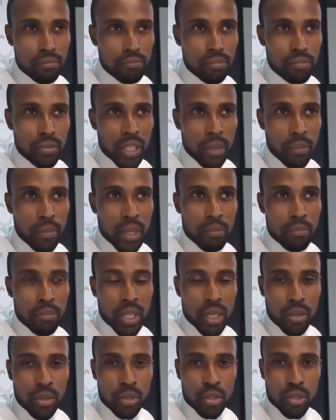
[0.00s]
something
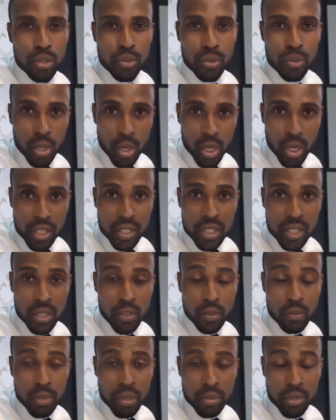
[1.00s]
below $2,
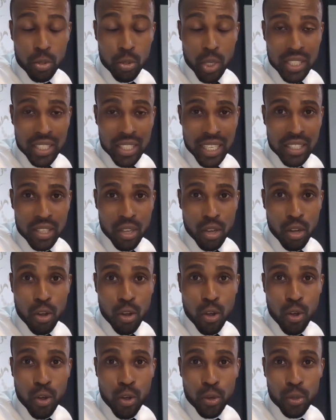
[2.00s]
you'll be able to access
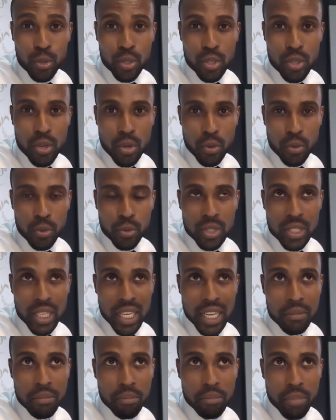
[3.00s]
all those
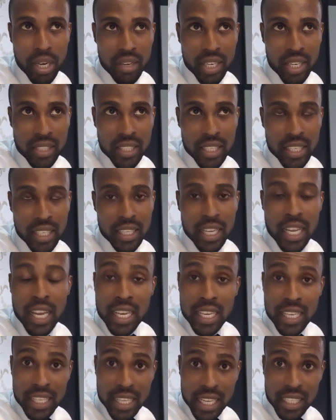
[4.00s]
embarrassing
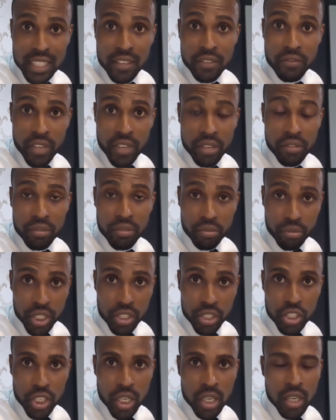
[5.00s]
yet very
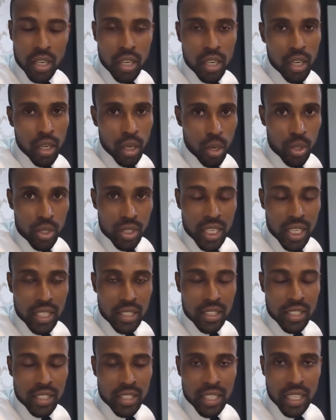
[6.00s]
rich
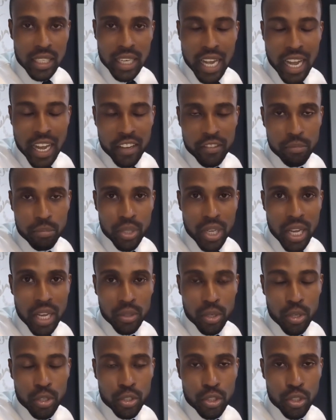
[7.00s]
contents that I have put out
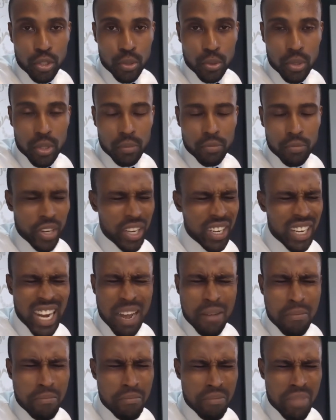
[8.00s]
on YouTube. Very
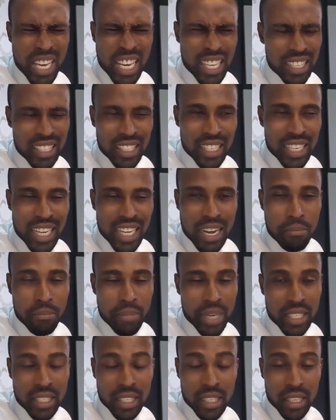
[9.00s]

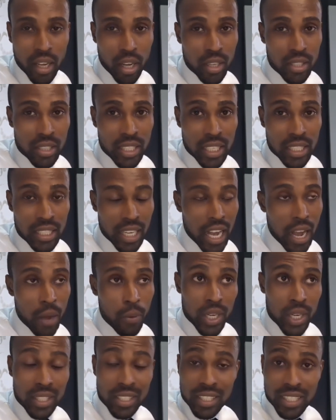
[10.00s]
amazing content. I
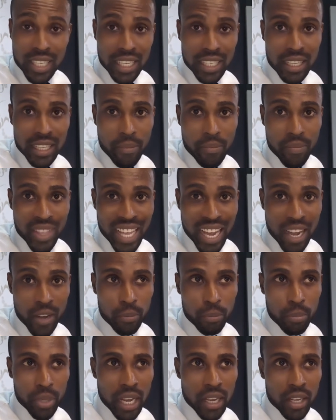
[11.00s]
wanted to take them down,
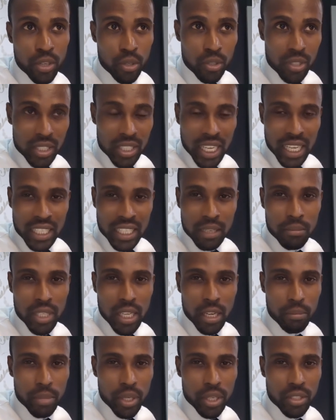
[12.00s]
but I couldn't take them
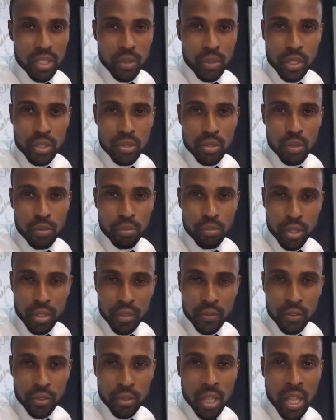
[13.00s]
down because they were so
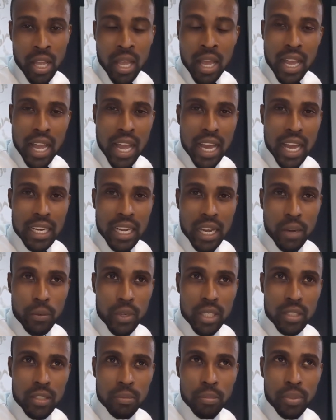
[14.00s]
beautiful, and I
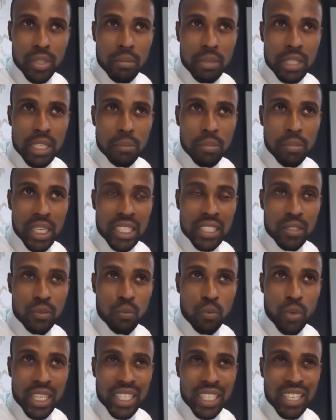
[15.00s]
wanted to put them in a place
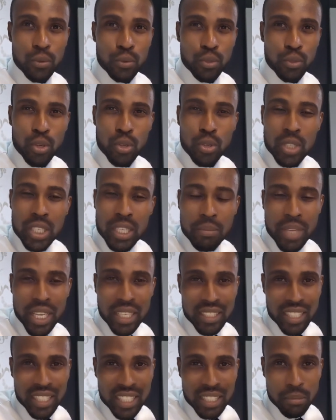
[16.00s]
where they would only be
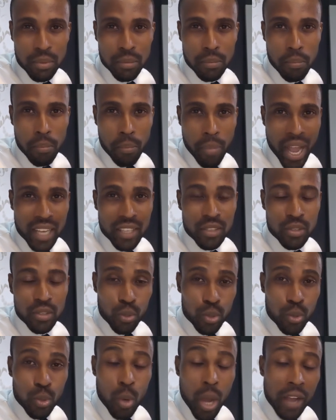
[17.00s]
accessible by
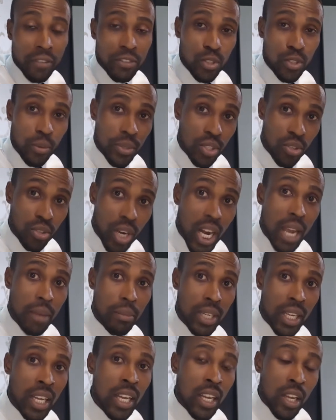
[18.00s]
those who have subscribed
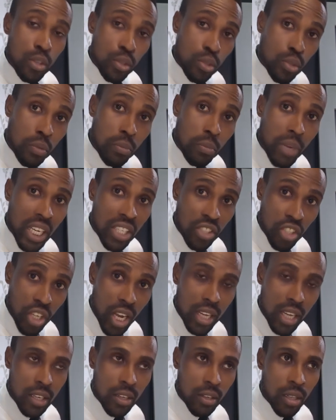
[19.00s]
to my
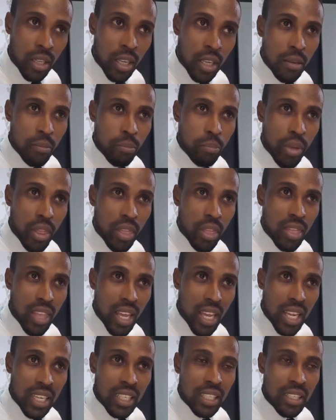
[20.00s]
channel. But
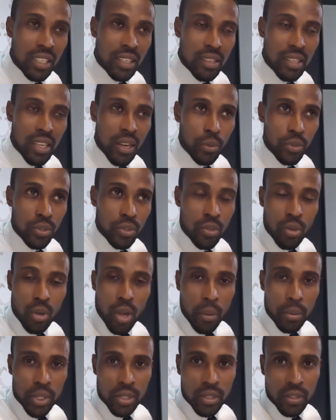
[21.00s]
then there was no
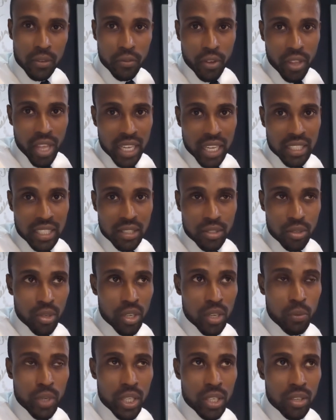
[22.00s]
option for that. The only
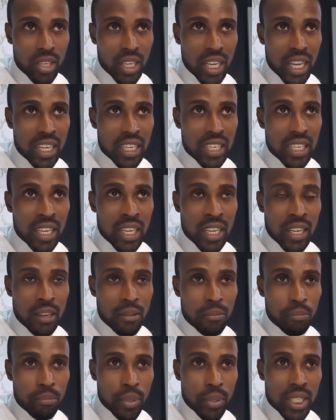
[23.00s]
way you can
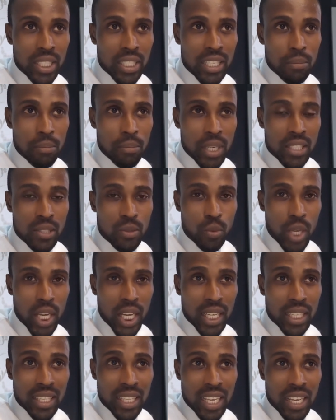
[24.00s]
put it in a place
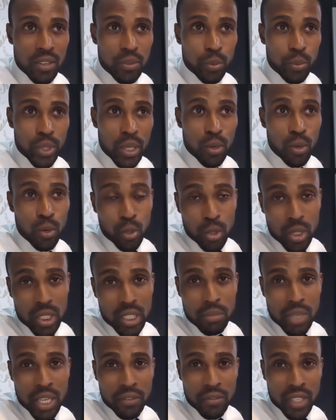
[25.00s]
where they will only
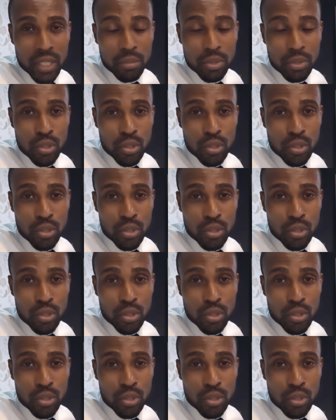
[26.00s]
be available to